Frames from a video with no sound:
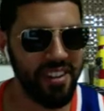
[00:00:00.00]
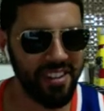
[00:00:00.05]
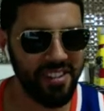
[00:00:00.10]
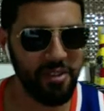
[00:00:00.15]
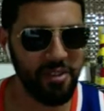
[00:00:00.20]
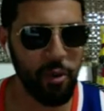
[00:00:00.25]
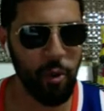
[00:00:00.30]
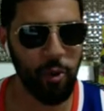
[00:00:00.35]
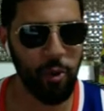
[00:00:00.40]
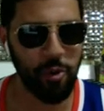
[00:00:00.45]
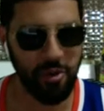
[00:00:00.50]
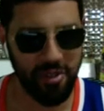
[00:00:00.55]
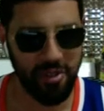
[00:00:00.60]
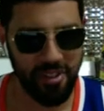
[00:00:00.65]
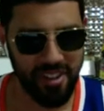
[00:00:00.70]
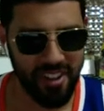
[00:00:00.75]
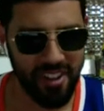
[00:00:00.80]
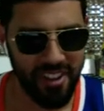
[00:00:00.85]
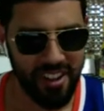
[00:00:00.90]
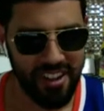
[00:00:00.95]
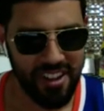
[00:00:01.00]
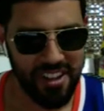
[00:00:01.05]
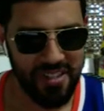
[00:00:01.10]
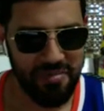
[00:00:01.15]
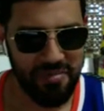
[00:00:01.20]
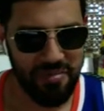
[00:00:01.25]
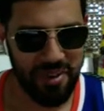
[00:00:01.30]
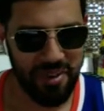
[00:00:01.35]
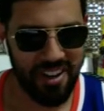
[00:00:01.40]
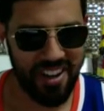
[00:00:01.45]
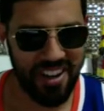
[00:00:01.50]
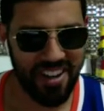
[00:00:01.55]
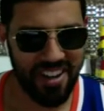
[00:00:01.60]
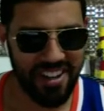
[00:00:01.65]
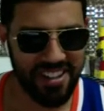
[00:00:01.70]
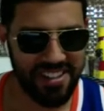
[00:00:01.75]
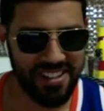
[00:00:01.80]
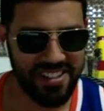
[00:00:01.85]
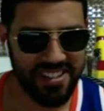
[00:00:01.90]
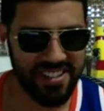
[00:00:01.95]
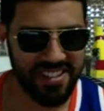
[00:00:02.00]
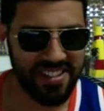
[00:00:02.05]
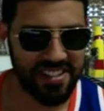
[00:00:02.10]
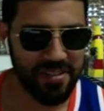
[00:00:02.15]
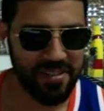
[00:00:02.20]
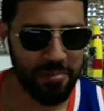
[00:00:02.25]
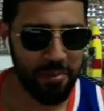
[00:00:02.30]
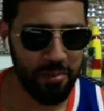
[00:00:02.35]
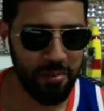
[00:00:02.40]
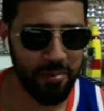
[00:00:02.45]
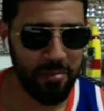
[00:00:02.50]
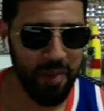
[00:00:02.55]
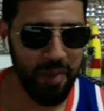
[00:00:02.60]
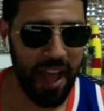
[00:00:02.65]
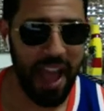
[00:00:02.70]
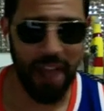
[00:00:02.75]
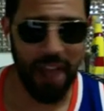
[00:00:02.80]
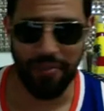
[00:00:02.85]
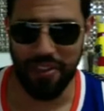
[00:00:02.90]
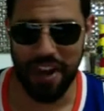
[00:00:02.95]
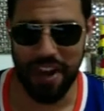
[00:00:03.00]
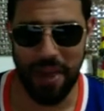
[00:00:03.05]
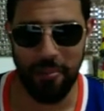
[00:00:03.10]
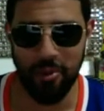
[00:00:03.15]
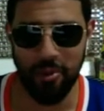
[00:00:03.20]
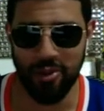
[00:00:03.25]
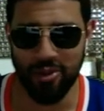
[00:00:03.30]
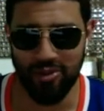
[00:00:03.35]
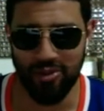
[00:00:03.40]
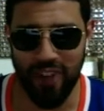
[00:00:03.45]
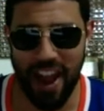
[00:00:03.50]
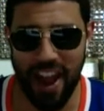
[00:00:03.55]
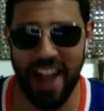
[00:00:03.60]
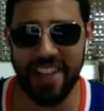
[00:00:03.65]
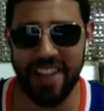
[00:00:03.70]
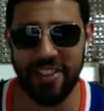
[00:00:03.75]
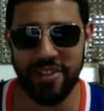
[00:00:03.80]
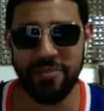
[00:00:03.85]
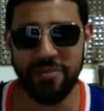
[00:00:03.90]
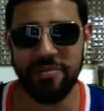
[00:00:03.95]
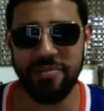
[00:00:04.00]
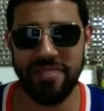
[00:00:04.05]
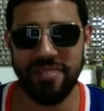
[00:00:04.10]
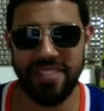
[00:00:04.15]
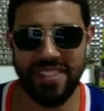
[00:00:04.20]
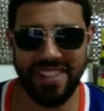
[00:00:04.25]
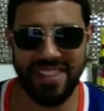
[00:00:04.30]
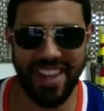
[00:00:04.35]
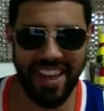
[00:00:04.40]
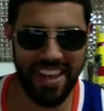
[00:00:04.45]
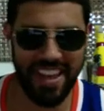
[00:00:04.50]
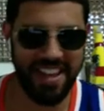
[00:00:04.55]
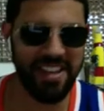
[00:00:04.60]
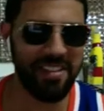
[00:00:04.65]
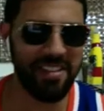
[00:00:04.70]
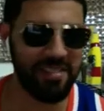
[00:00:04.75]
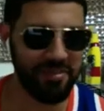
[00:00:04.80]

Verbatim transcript: it's cool. But uh, he is like fifty-two. After that, Moose shit. ragged him. Yeah,